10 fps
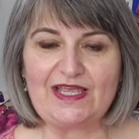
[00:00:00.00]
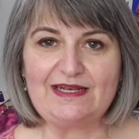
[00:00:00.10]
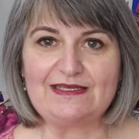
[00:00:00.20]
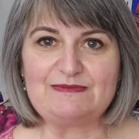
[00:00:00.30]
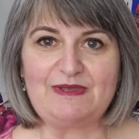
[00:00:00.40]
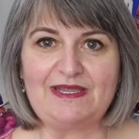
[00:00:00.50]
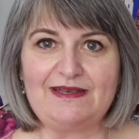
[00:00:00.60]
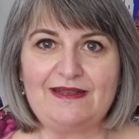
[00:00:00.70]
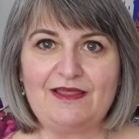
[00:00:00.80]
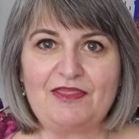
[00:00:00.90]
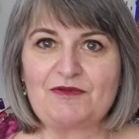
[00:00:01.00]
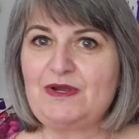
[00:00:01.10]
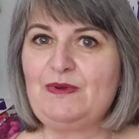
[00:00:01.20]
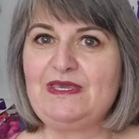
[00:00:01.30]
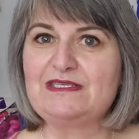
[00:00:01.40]
It has been
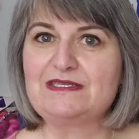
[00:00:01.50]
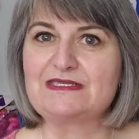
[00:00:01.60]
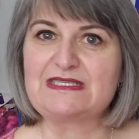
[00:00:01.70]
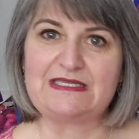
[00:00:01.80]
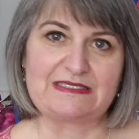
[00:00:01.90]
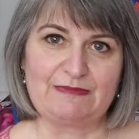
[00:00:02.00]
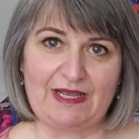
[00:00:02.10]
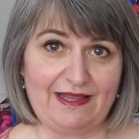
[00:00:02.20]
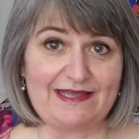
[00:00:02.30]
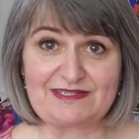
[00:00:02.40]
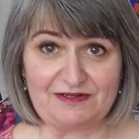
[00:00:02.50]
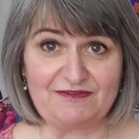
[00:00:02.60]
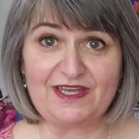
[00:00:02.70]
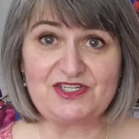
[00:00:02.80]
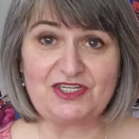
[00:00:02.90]
three weeks since my last
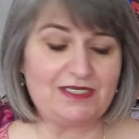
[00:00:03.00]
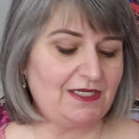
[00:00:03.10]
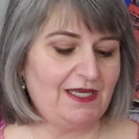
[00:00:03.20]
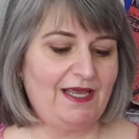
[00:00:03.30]
confession,